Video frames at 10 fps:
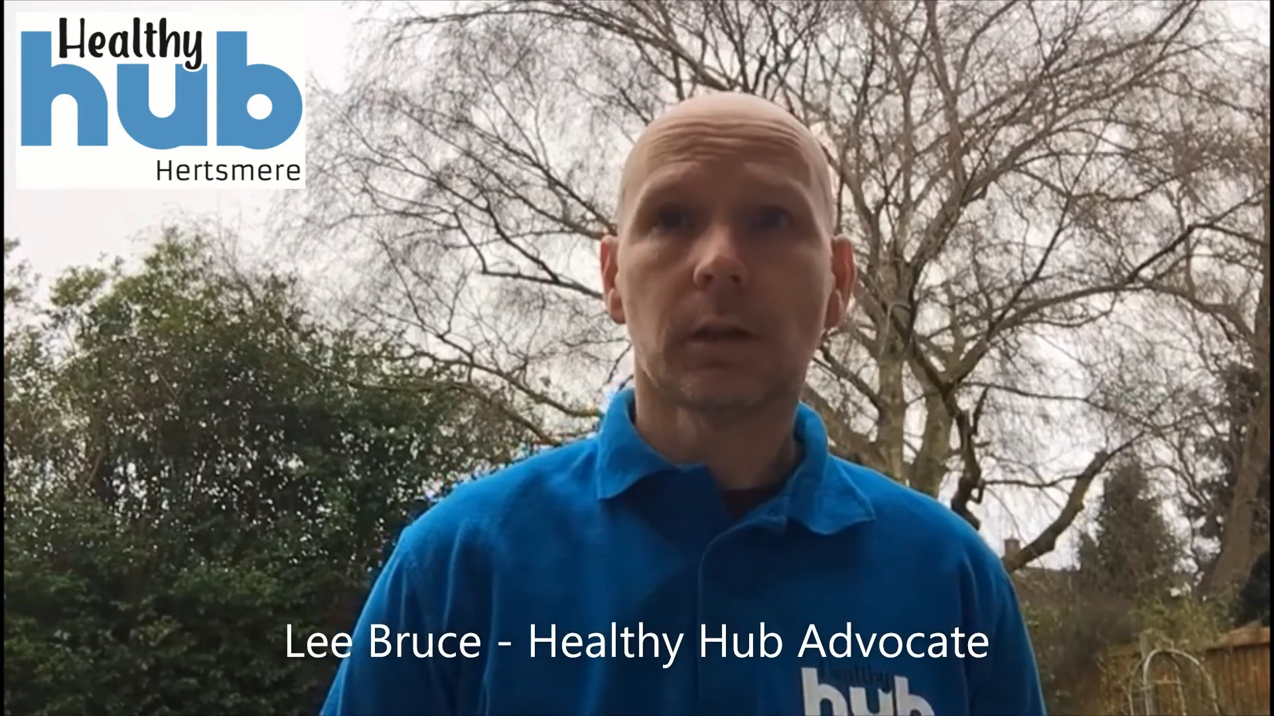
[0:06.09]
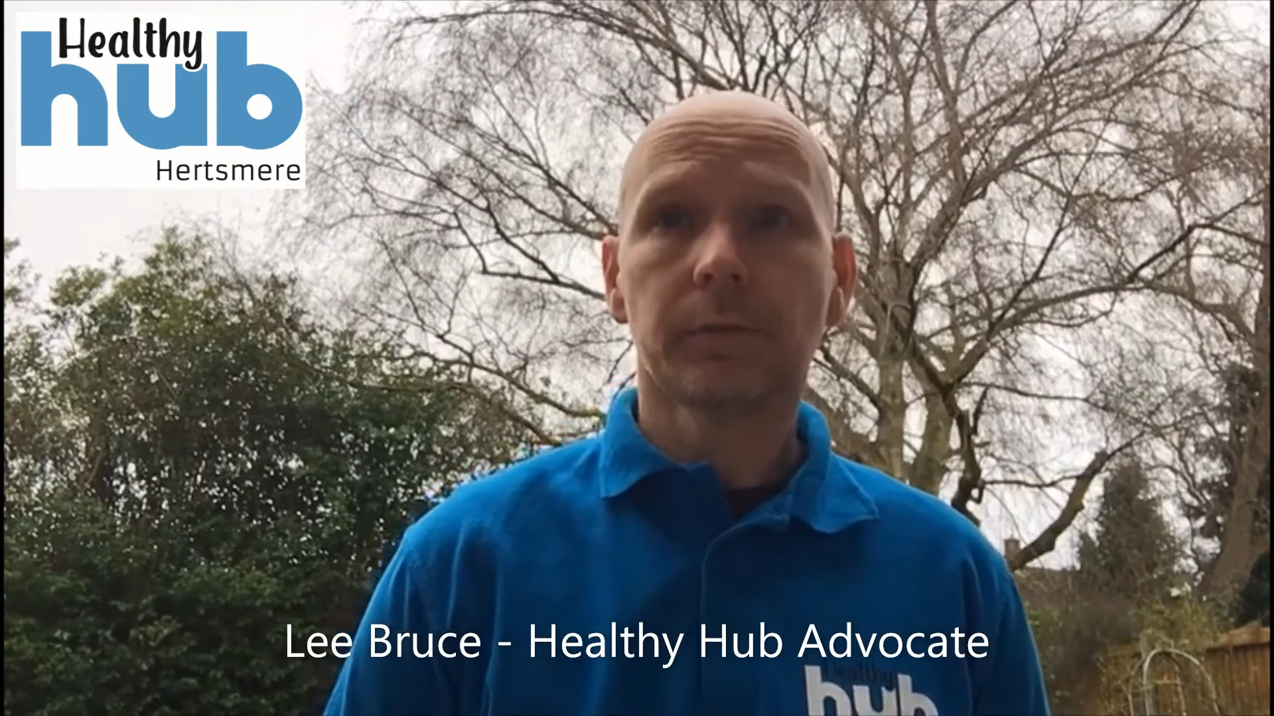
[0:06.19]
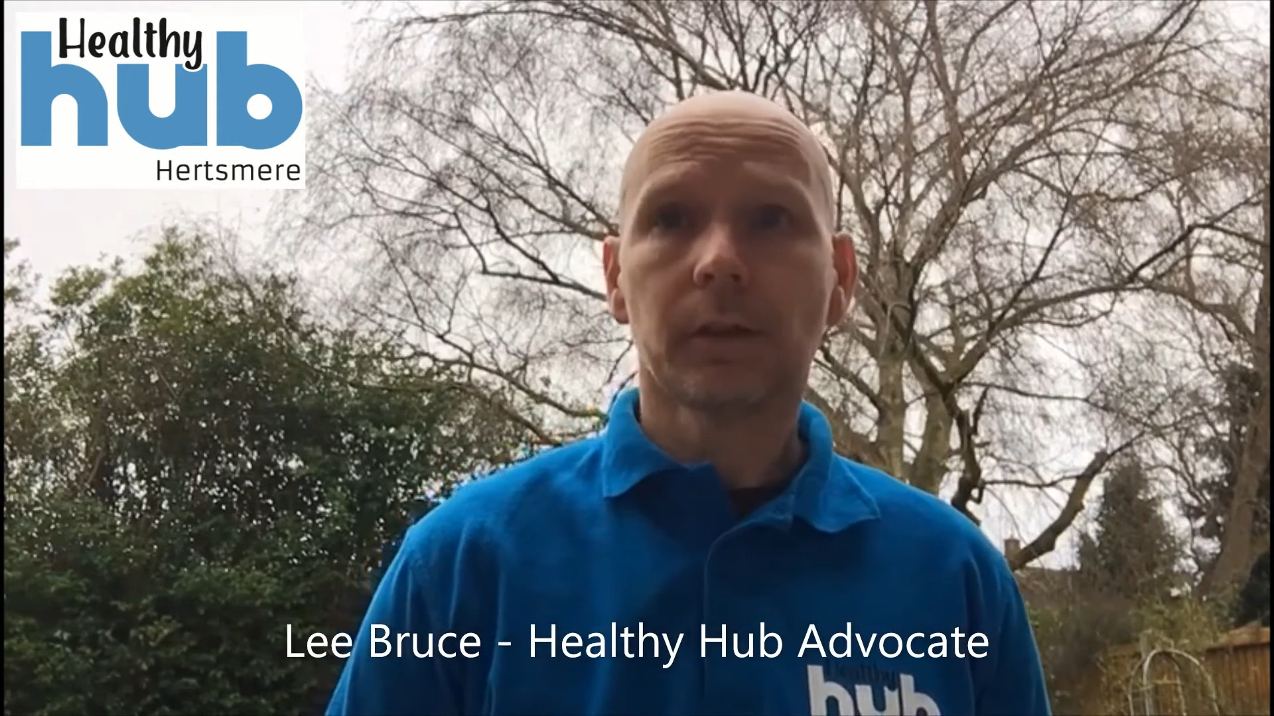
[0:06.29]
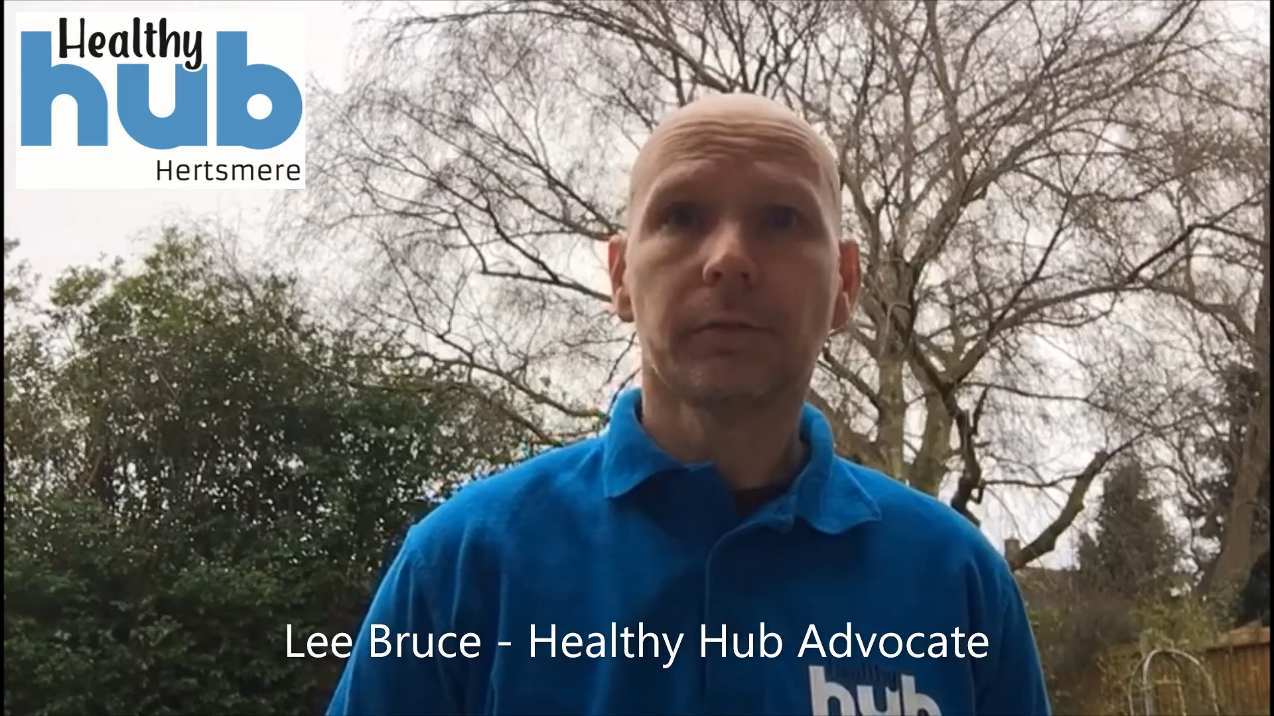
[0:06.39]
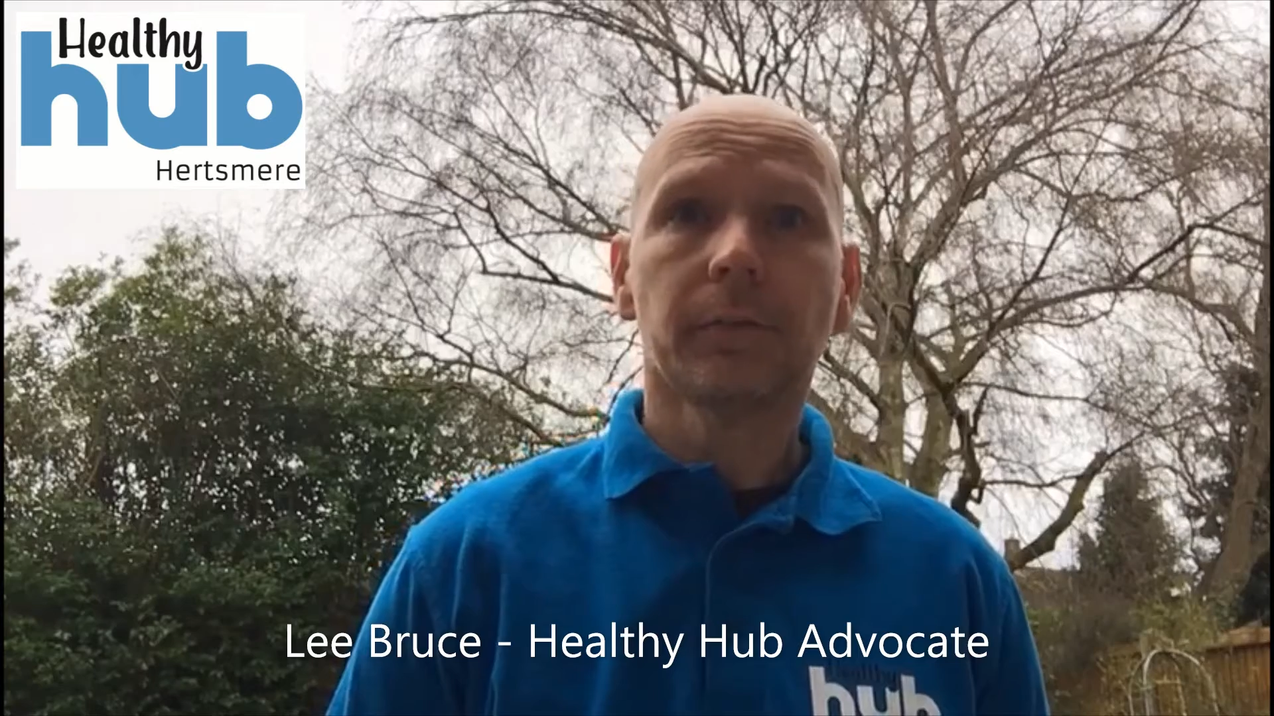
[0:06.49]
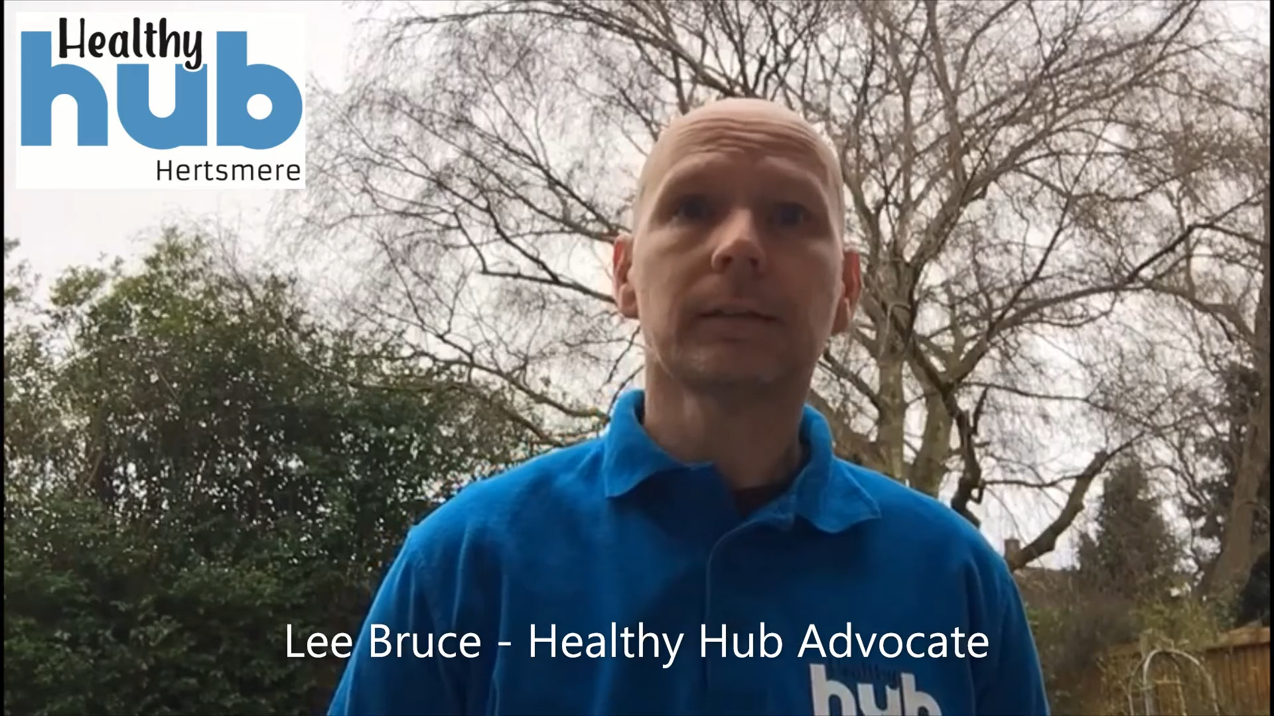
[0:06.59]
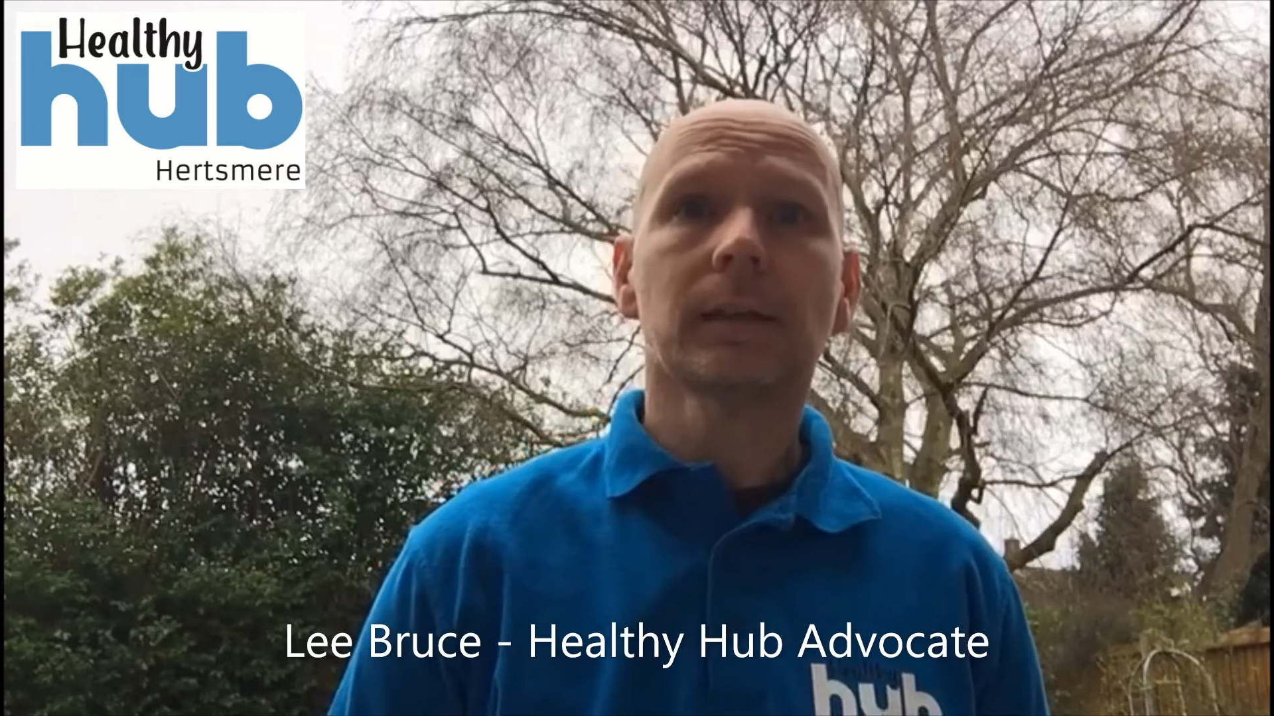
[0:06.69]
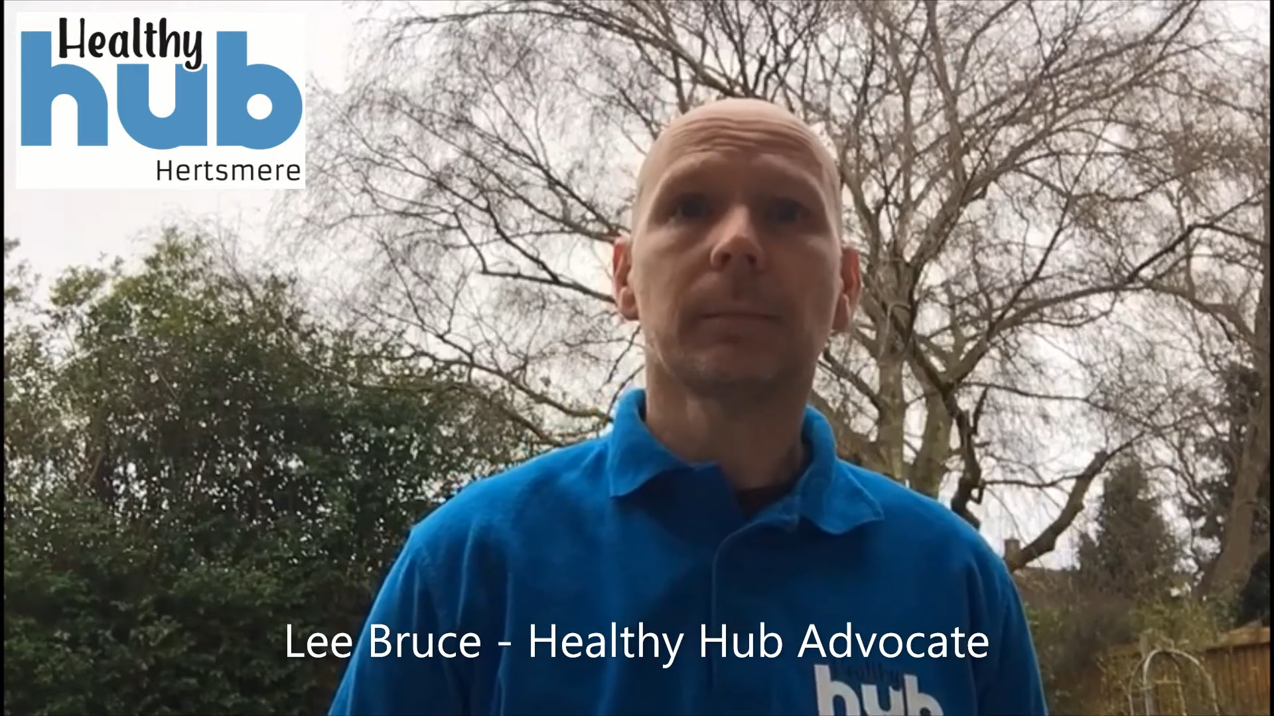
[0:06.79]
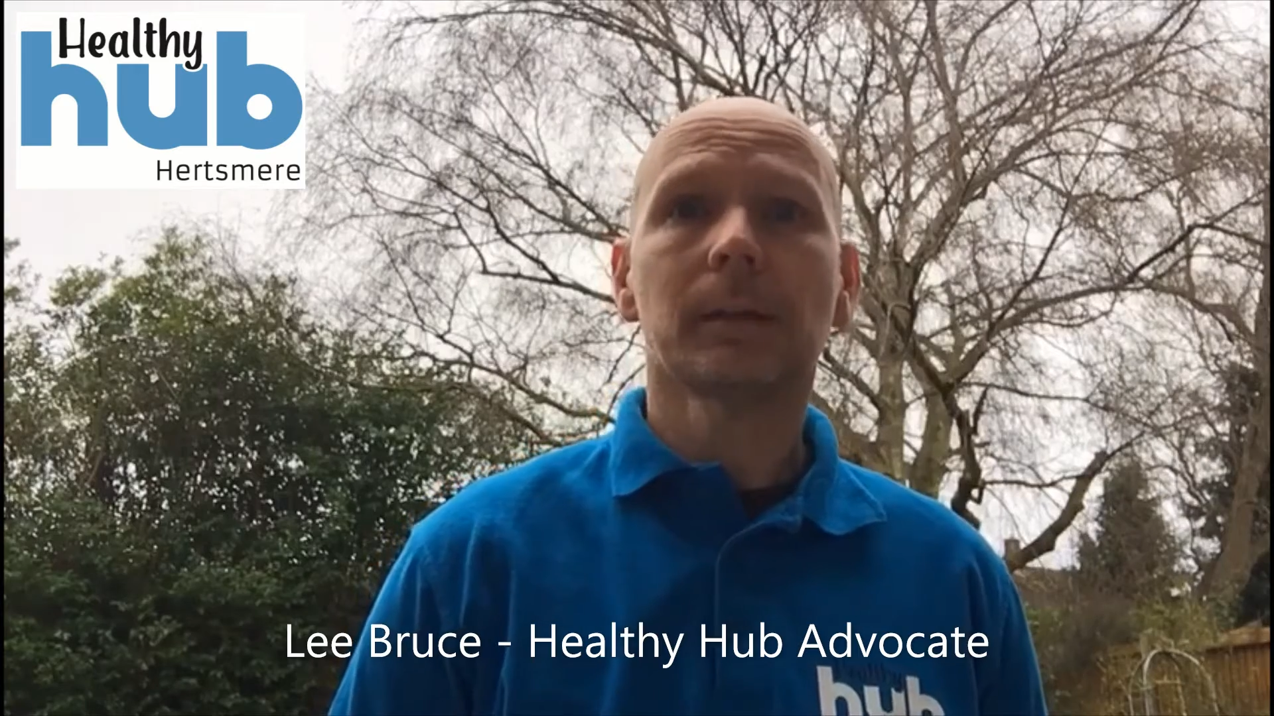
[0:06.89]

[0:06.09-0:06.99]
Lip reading: life can affect our